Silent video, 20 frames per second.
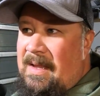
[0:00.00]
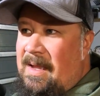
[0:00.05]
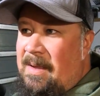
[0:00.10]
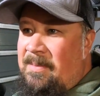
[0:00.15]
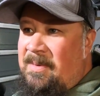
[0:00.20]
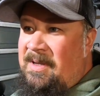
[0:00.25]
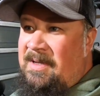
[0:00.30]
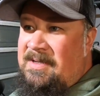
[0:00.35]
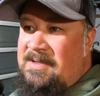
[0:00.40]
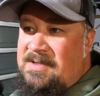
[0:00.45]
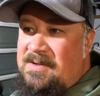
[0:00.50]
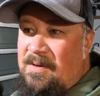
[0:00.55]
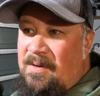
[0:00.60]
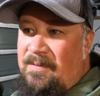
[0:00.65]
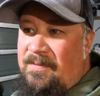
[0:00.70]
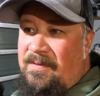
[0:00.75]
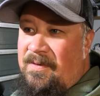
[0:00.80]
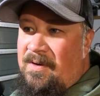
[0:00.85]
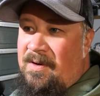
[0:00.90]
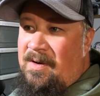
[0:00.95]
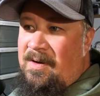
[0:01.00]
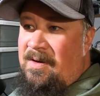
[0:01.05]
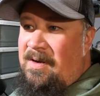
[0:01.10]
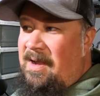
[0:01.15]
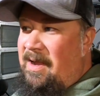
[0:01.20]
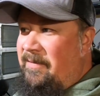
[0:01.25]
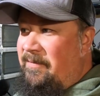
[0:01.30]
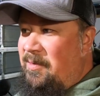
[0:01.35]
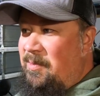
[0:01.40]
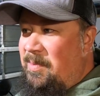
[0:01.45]
I mean, so far,
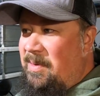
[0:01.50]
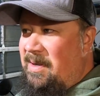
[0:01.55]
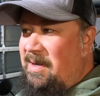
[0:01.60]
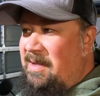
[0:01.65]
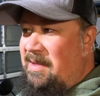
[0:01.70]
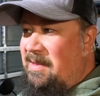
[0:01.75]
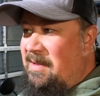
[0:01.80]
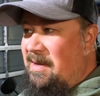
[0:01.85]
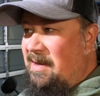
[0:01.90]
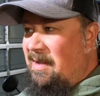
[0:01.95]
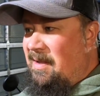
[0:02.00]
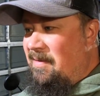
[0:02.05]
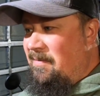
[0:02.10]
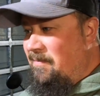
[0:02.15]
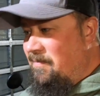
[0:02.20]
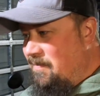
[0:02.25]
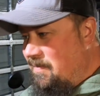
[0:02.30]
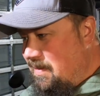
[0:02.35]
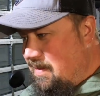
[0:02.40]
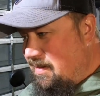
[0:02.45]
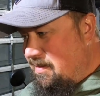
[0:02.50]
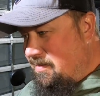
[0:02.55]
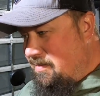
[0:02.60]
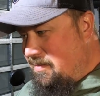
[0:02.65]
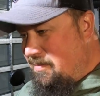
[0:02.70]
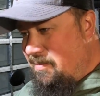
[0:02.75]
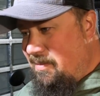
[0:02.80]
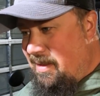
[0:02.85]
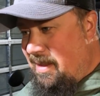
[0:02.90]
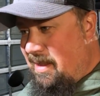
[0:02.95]
everybody that
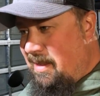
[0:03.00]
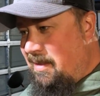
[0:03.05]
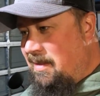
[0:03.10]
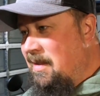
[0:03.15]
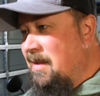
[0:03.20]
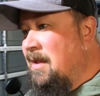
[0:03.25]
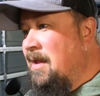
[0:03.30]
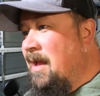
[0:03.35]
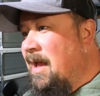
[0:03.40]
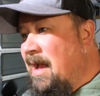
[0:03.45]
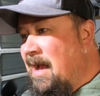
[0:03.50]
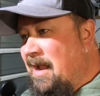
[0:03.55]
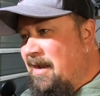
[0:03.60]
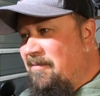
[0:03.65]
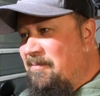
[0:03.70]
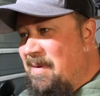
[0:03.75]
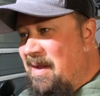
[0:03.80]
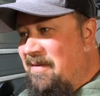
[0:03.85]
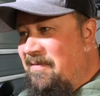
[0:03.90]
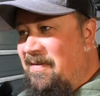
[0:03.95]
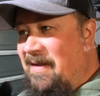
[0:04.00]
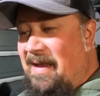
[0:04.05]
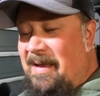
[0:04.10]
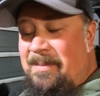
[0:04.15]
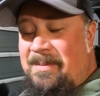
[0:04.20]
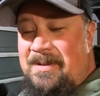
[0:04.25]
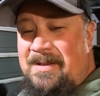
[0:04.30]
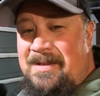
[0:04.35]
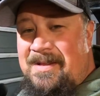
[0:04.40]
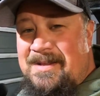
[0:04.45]
out of my
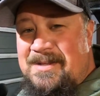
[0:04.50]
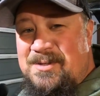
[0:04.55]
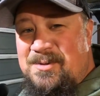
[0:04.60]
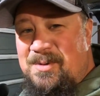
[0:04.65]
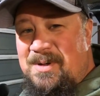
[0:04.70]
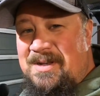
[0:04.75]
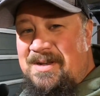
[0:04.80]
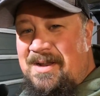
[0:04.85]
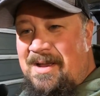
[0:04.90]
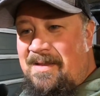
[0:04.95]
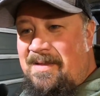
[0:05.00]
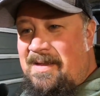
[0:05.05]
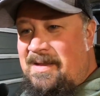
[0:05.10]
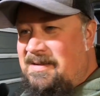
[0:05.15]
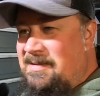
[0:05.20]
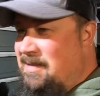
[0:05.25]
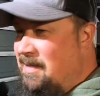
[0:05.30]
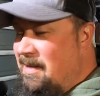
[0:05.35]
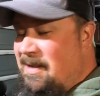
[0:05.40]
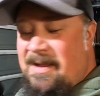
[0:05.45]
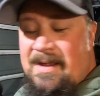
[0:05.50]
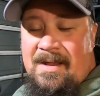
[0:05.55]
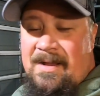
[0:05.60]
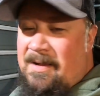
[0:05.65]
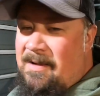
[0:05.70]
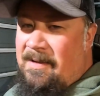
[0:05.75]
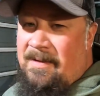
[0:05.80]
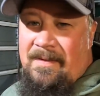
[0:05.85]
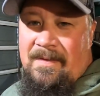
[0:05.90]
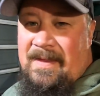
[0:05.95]
family that's ridden on this,
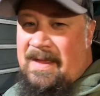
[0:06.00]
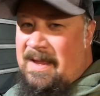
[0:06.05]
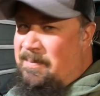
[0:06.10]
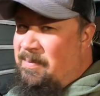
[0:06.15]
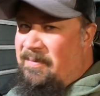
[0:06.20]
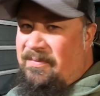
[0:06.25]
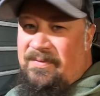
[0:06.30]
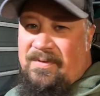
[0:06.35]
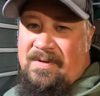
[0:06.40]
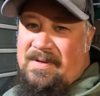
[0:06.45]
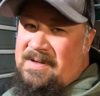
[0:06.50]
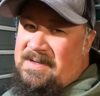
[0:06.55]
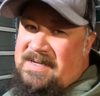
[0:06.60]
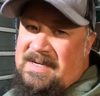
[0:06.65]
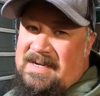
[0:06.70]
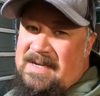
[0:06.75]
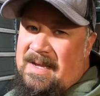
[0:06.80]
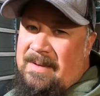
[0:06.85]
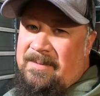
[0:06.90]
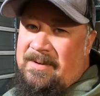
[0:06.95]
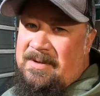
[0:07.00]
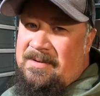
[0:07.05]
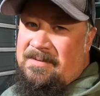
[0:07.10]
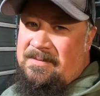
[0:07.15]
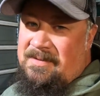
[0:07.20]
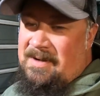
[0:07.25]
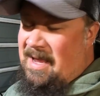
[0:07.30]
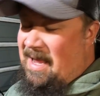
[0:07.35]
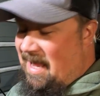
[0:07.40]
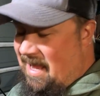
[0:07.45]
they prefer the
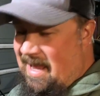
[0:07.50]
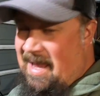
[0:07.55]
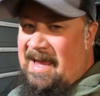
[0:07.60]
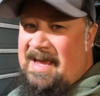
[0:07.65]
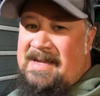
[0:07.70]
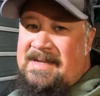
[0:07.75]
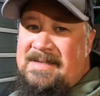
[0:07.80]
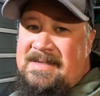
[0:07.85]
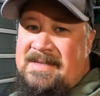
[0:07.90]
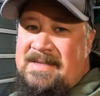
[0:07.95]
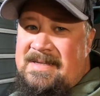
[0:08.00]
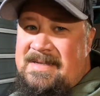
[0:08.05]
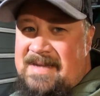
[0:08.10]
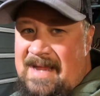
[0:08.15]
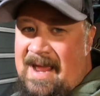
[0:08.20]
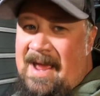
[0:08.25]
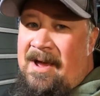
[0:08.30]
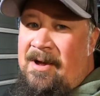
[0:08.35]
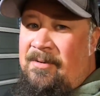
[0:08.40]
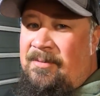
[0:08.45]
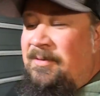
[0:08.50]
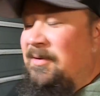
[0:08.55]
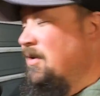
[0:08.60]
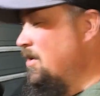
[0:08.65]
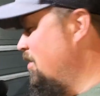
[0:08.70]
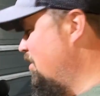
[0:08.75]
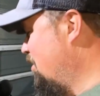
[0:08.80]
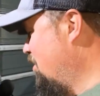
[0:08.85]
TW, hands down,